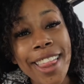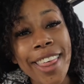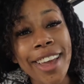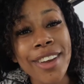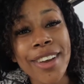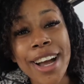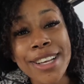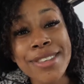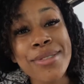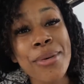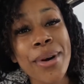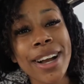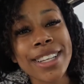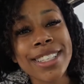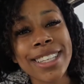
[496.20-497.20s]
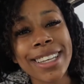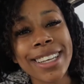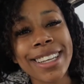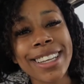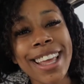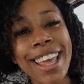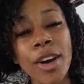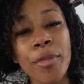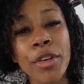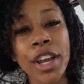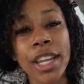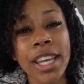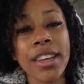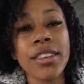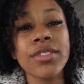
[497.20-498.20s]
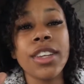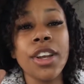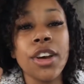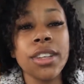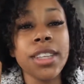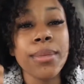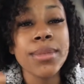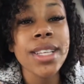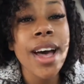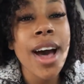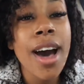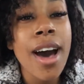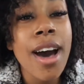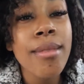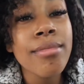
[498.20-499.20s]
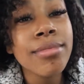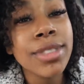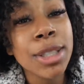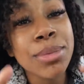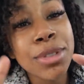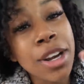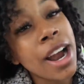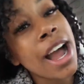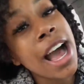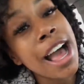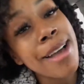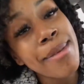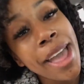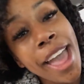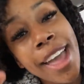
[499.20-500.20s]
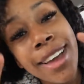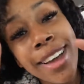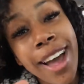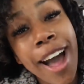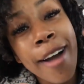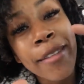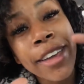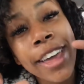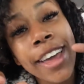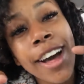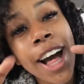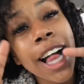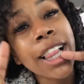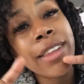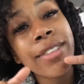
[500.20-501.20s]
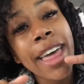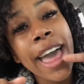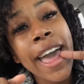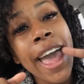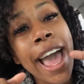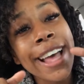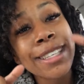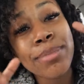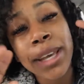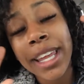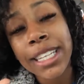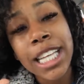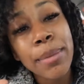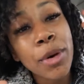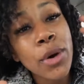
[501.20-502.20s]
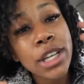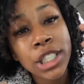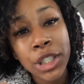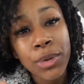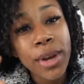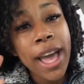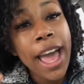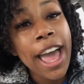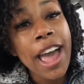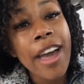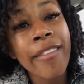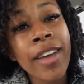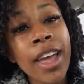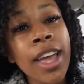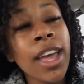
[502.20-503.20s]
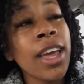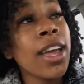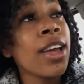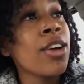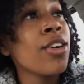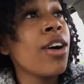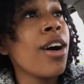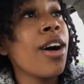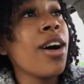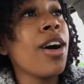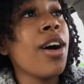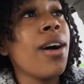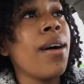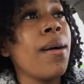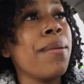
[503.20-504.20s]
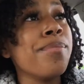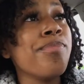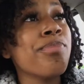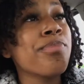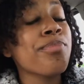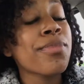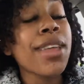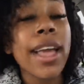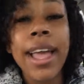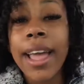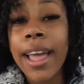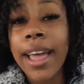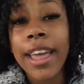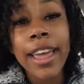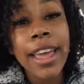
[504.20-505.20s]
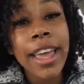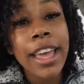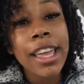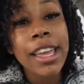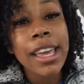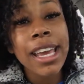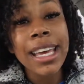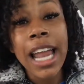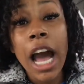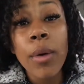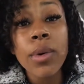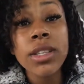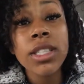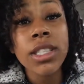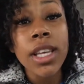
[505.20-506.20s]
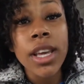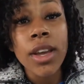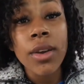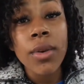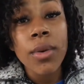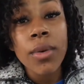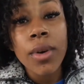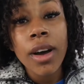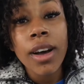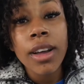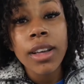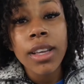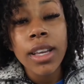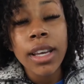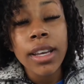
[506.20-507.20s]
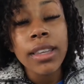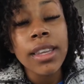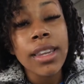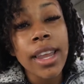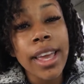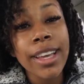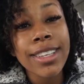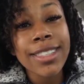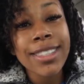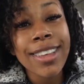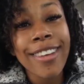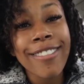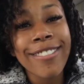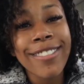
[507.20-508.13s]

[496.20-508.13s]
Thank you guys for watching. Don't forget to give this video a thumbs up, subscribe, comment, all of that. Ask me any type of question you have. And I will see you in the next